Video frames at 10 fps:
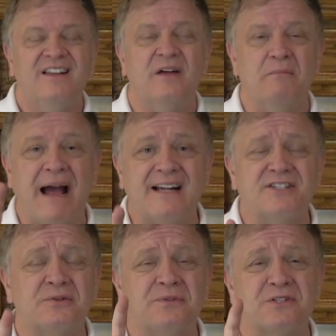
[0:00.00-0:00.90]
The
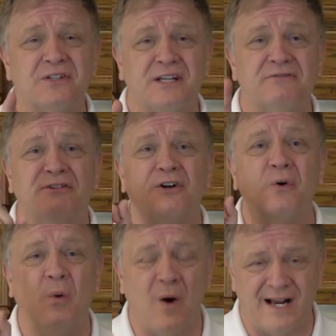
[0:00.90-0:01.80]
master was looking for
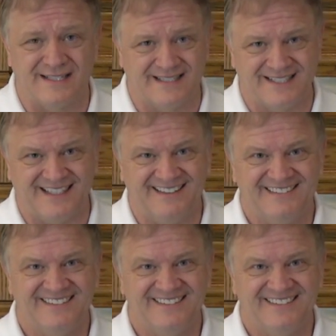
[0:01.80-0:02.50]
quantity.